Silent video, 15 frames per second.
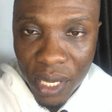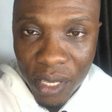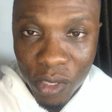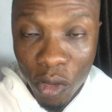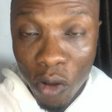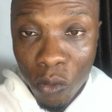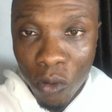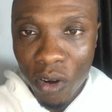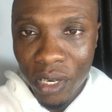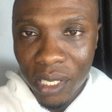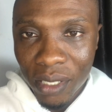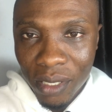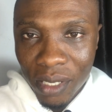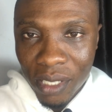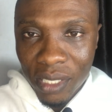Don't
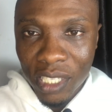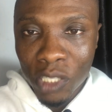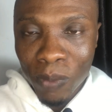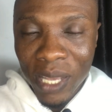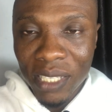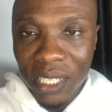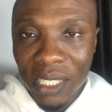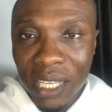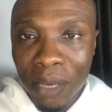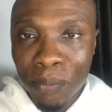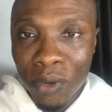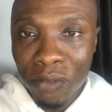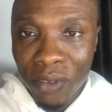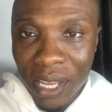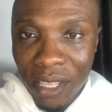worry, this placenta
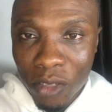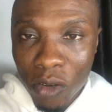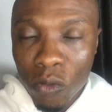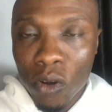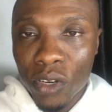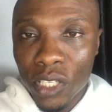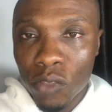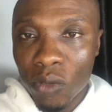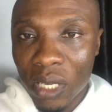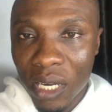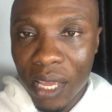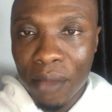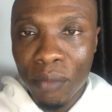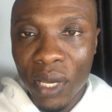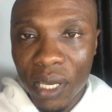previa, don't worry, it will
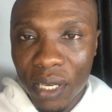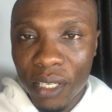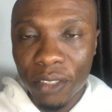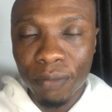climb back.